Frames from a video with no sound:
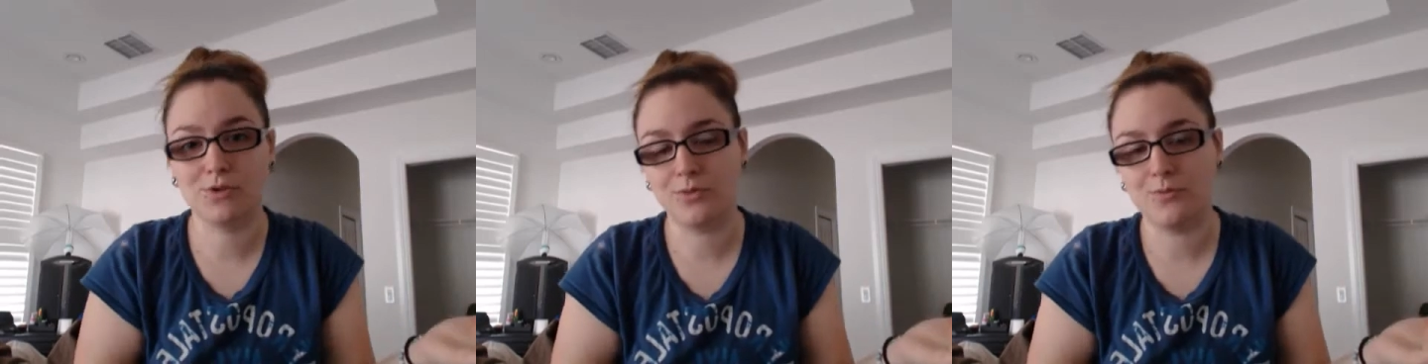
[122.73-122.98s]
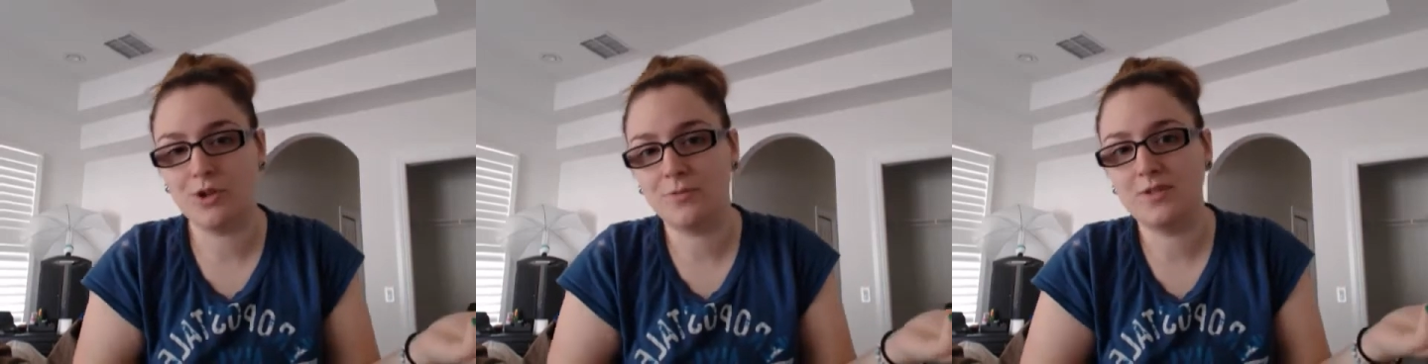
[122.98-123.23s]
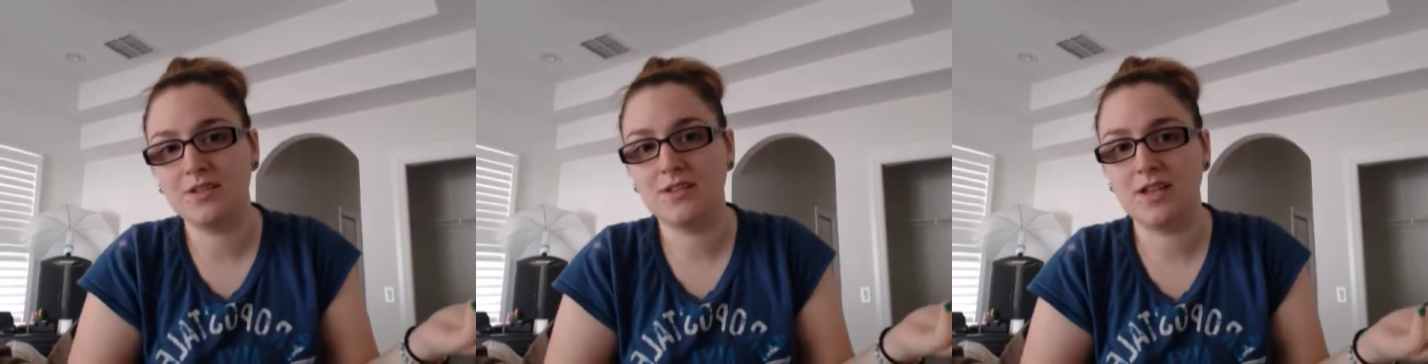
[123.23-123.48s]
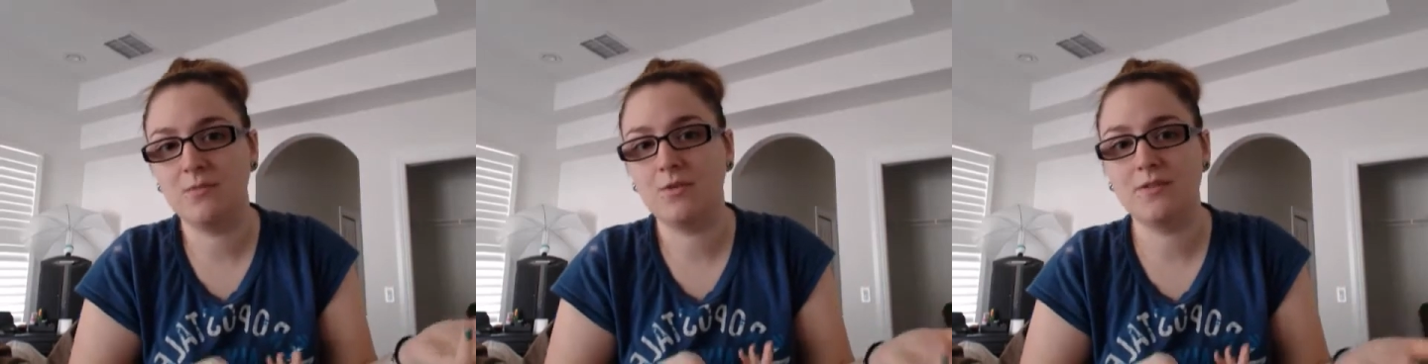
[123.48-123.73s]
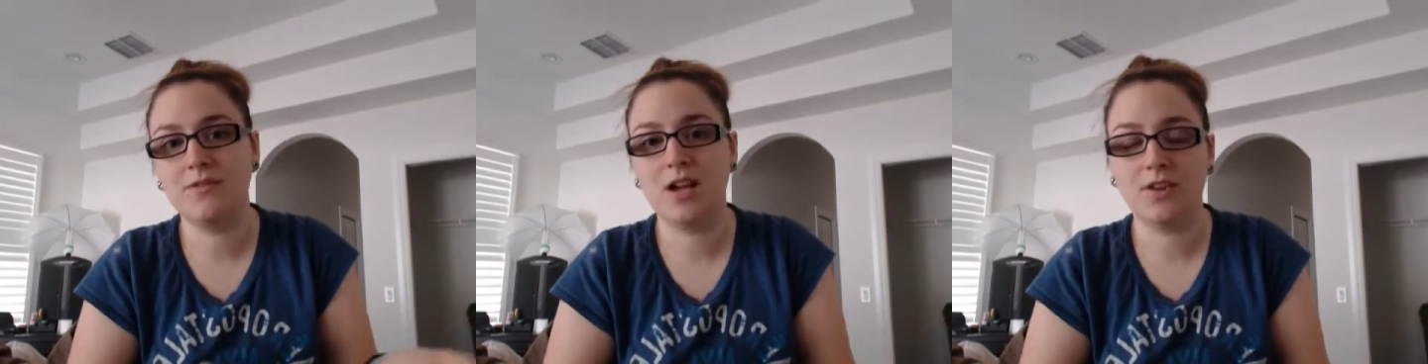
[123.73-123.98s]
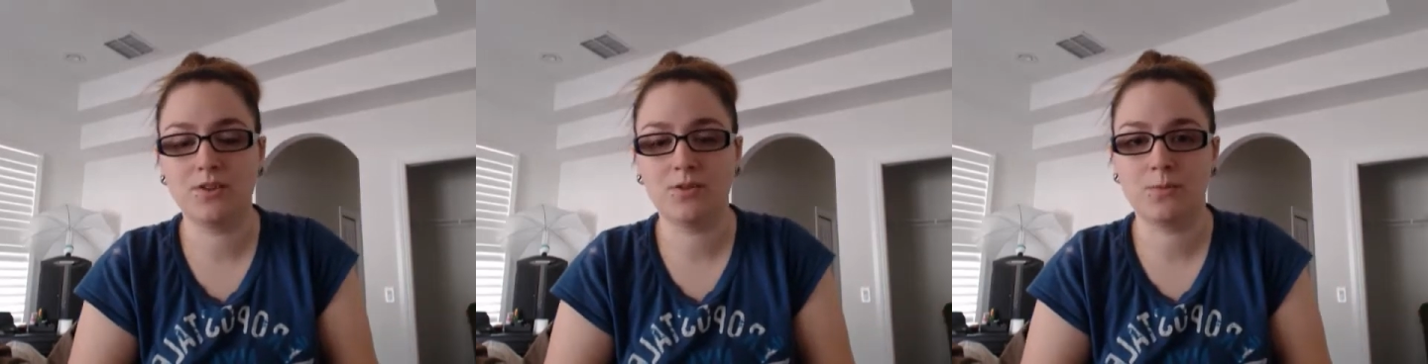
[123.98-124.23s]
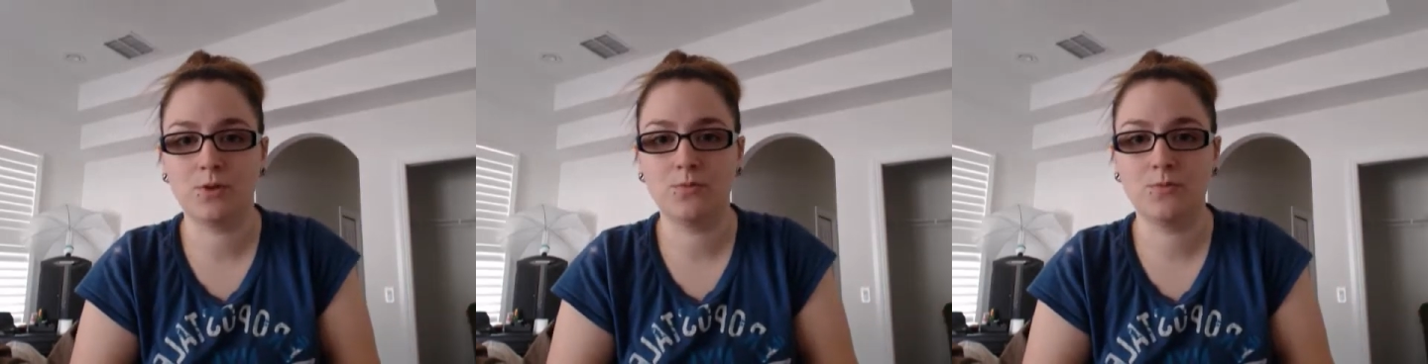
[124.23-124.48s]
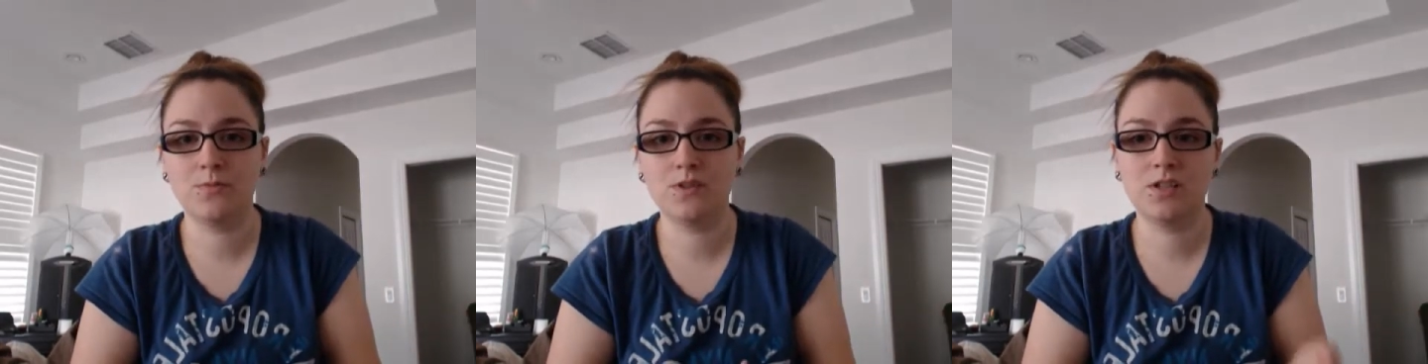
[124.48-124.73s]
more than welcome to stay in one of the other
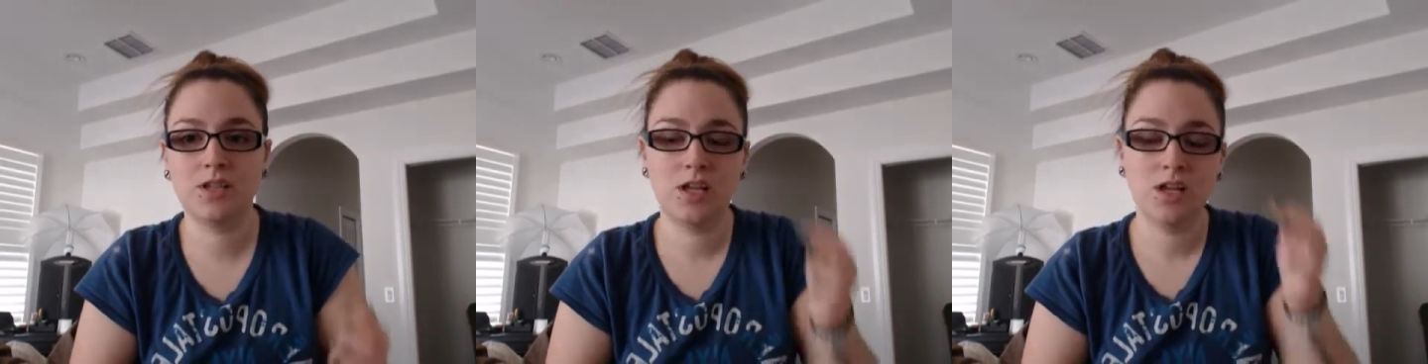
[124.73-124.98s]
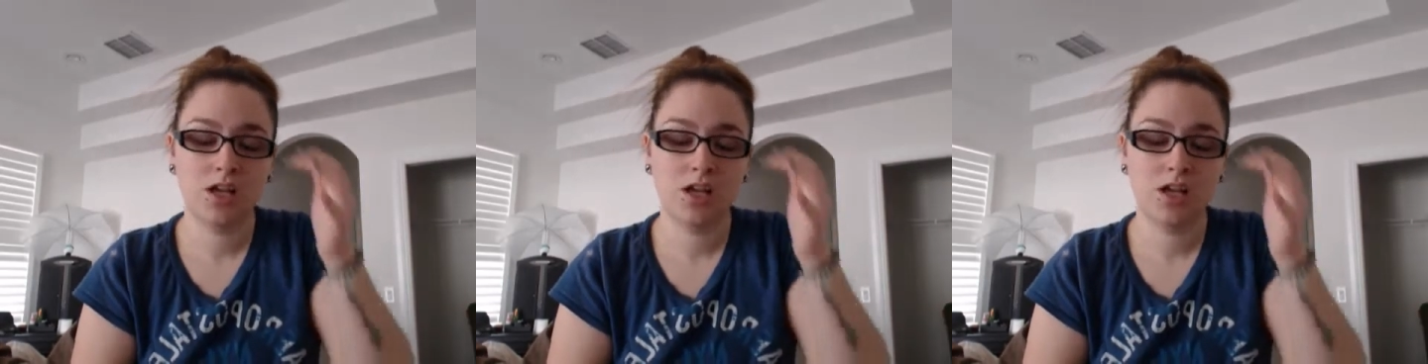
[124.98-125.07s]
rooms